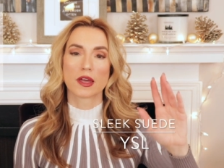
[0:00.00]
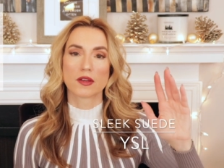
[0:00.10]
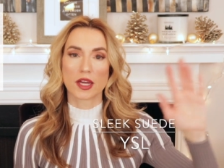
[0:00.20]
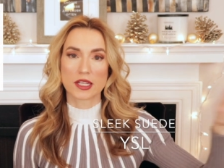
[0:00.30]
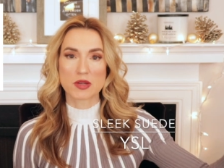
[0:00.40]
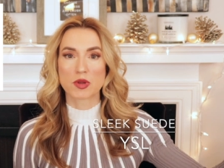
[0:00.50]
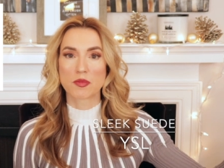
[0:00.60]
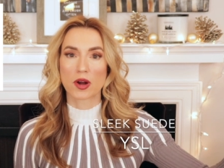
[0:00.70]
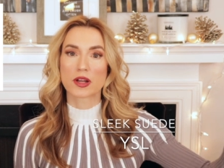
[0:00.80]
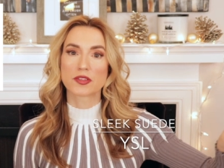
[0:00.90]
at Neiman
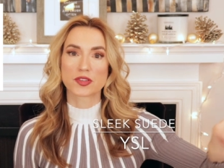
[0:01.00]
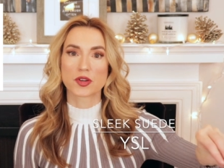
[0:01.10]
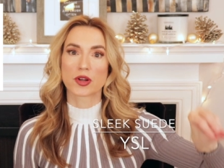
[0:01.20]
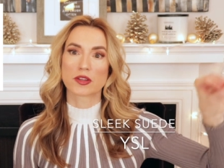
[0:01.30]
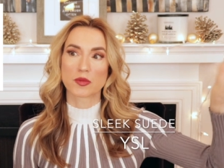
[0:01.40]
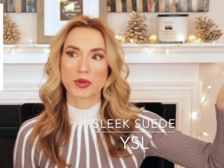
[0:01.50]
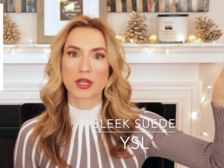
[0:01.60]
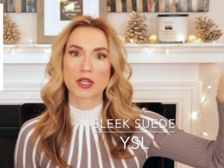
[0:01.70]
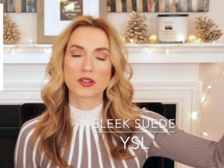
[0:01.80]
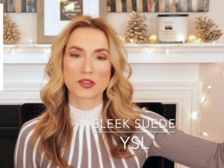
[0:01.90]
Marcus during their
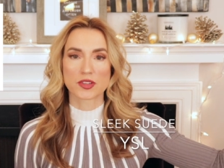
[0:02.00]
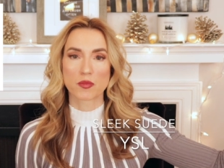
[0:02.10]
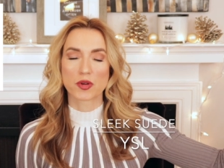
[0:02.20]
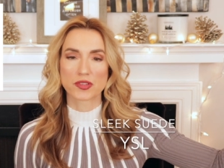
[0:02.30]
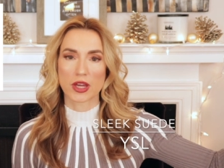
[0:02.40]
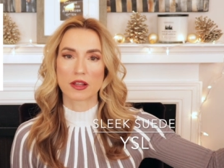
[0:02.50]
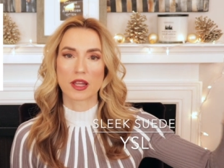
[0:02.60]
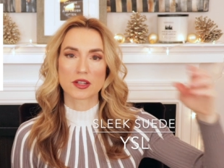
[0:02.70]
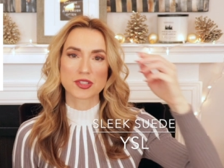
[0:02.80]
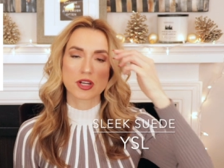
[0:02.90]
big December sale
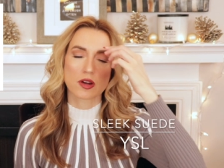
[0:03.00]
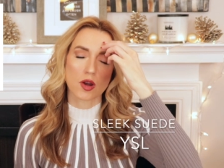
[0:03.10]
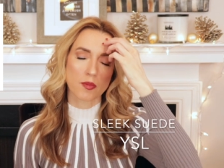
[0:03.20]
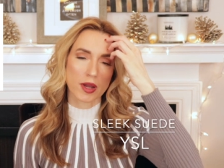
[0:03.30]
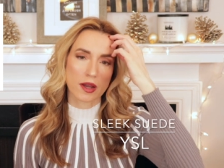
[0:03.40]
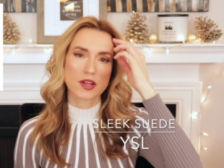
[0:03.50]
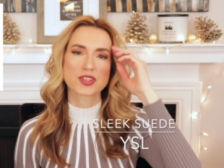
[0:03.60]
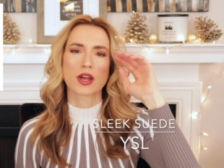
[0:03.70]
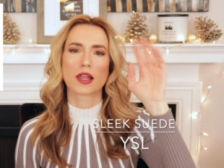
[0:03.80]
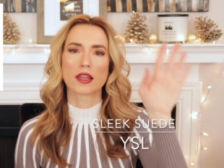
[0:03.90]
last year. Oh my
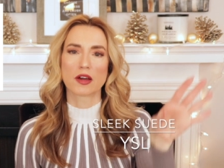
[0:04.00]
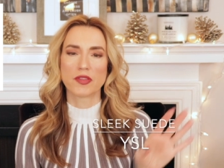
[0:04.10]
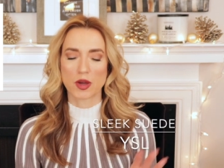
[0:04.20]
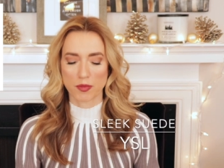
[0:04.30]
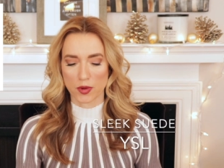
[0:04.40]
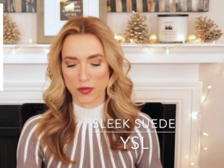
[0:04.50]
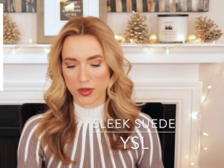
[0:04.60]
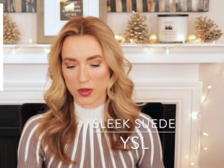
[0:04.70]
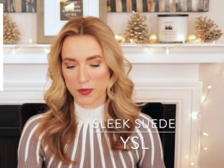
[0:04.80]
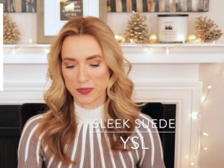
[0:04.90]
gosh, I love that
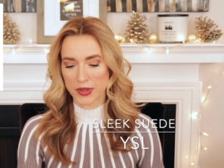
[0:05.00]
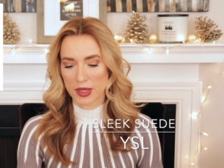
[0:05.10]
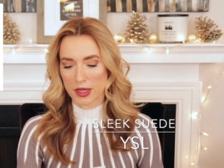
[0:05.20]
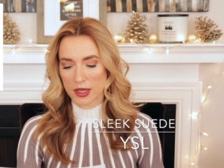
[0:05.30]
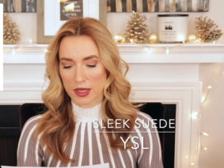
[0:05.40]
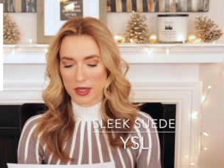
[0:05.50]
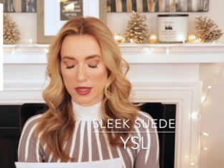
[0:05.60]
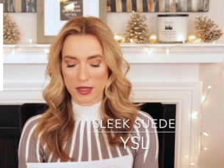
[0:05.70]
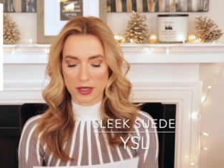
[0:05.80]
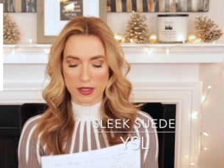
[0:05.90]
perfume.
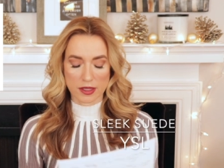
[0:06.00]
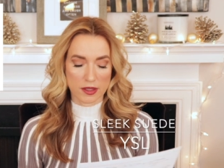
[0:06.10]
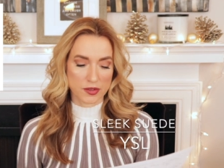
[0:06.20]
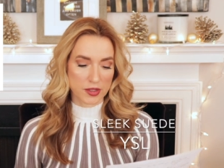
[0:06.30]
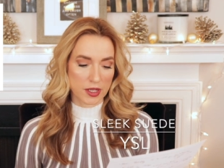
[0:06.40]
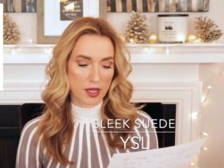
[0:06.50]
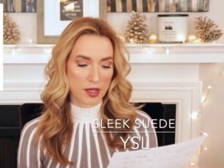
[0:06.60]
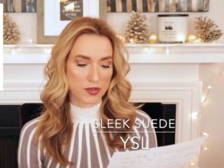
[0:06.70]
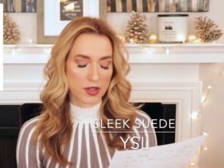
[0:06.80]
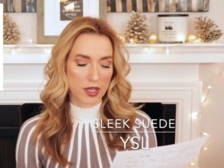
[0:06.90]
It is, it
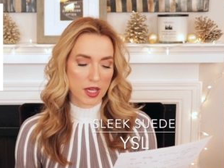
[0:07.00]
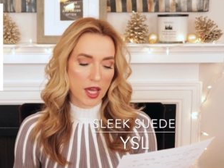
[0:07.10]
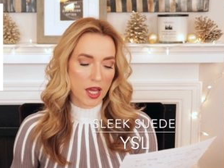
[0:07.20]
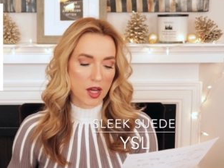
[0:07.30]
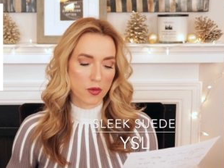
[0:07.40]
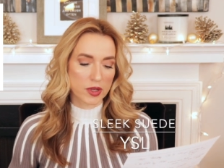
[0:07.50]
has cacao,